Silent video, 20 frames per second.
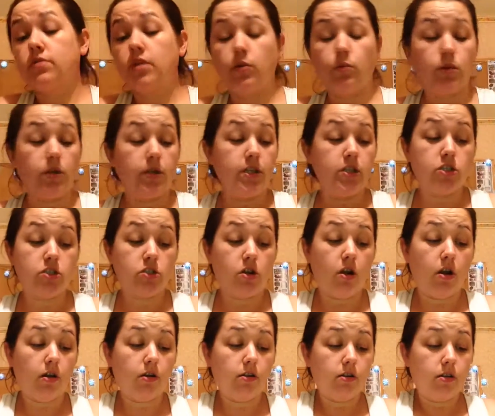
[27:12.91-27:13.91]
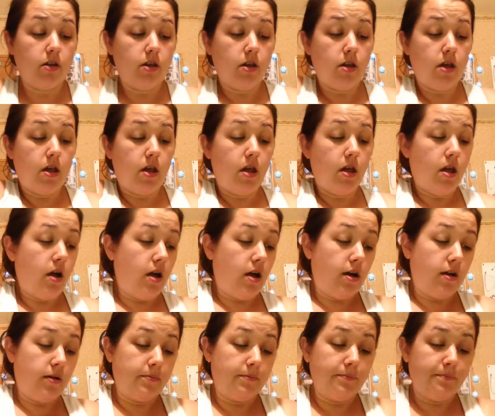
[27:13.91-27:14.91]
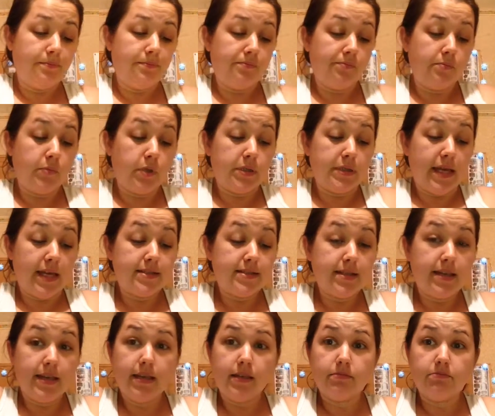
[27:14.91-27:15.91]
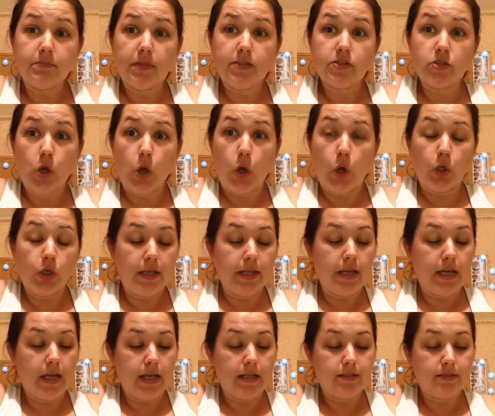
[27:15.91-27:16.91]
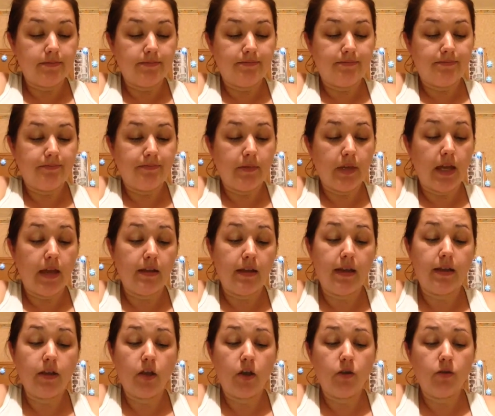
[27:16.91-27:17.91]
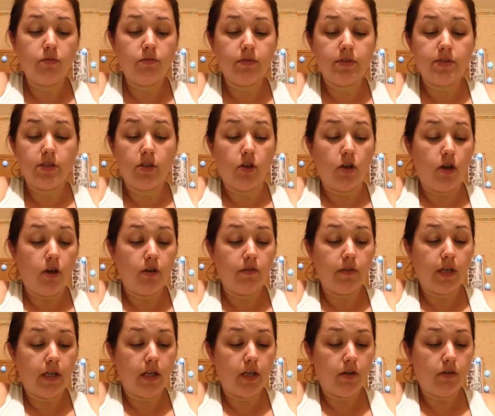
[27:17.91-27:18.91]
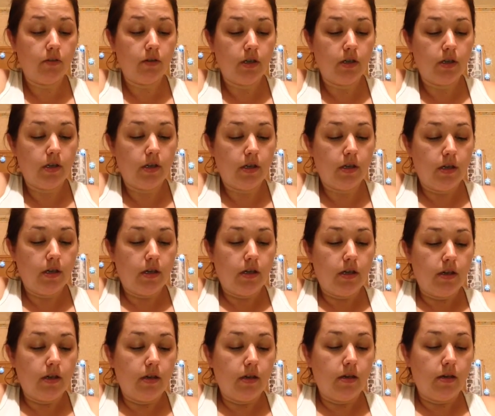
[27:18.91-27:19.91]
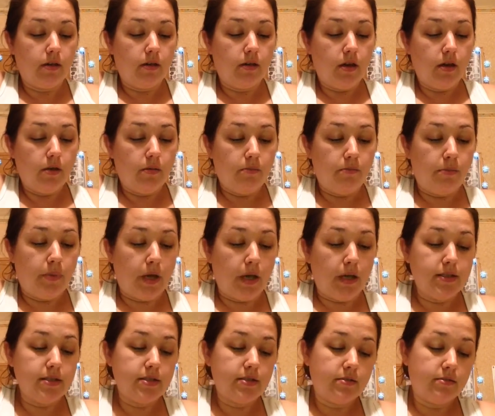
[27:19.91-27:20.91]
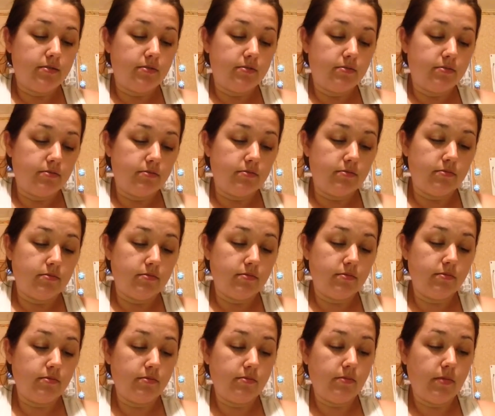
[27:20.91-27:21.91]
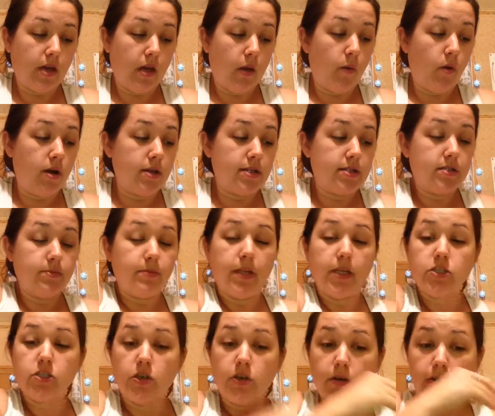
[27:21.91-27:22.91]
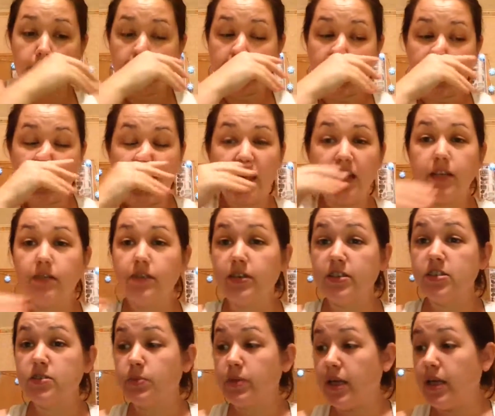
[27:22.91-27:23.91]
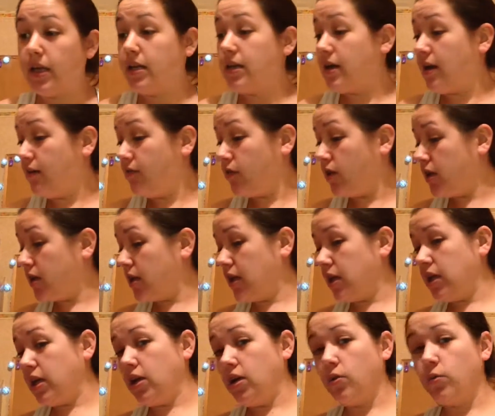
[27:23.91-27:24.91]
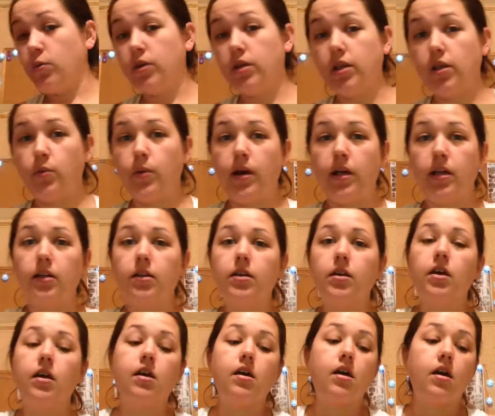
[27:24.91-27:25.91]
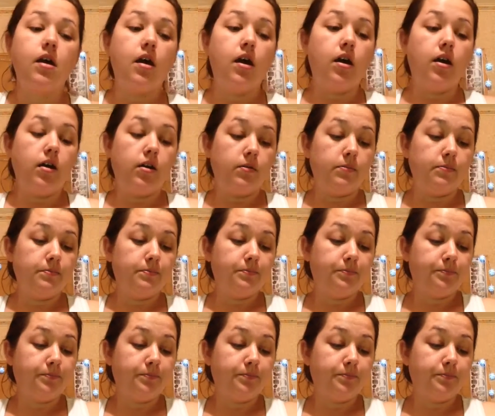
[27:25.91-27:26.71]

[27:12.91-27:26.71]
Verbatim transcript: They really just are. Um, but that's it. That's all I got. And I know it's a long video, but I wanted to make sure that I kind of explained everything here really well. Um,